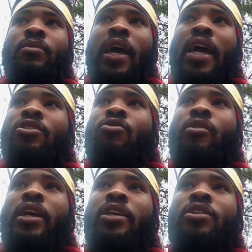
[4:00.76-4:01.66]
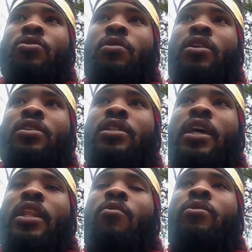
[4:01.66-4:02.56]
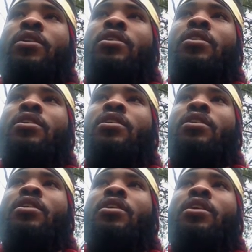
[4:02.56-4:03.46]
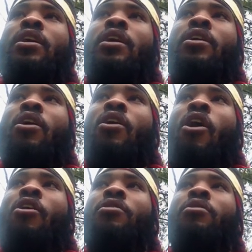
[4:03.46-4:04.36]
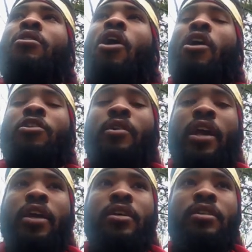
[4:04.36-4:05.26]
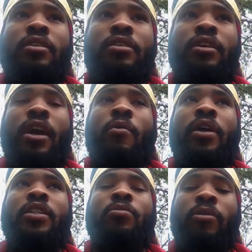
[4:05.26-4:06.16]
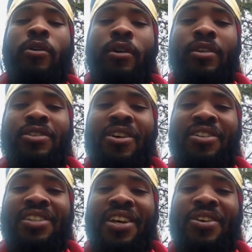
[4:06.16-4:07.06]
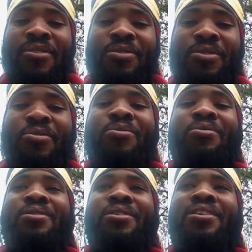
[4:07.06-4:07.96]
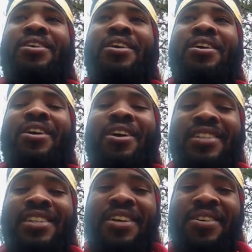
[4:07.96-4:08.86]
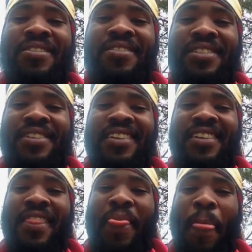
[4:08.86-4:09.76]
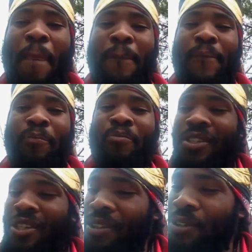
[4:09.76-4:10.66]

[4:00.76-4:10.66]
as creations, we understand that we are our Creator, and we experience ourselves through ourselves. So